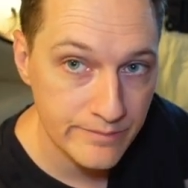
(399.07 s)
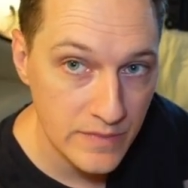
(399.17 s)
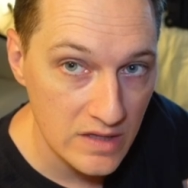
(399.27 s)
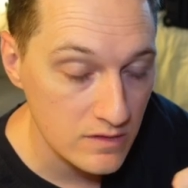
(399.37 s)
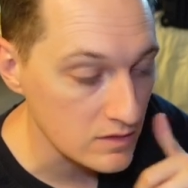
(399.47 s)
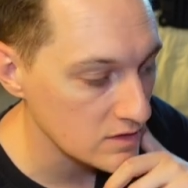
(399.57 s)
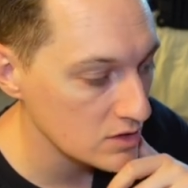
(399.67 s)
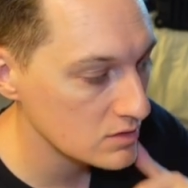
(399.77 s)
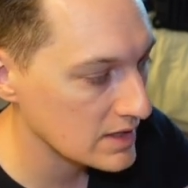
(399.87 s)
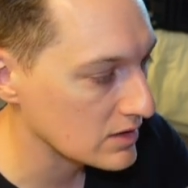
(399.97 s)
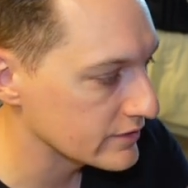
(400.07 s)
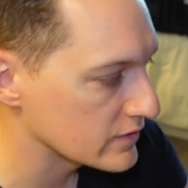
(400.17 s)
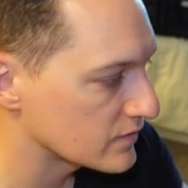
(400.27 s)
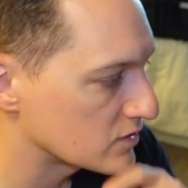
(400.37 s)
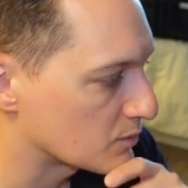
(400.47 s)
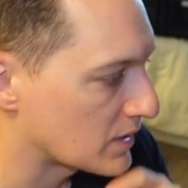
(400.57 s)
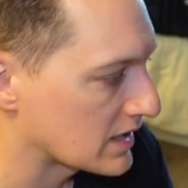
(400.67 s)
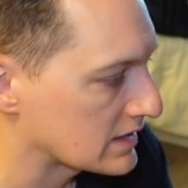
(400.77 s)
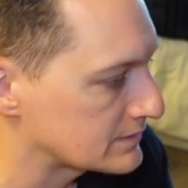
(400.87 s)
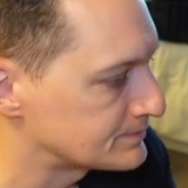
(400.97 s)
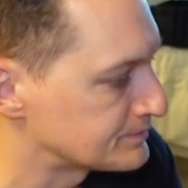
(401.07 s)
That's good too. Can also fit in your pocket.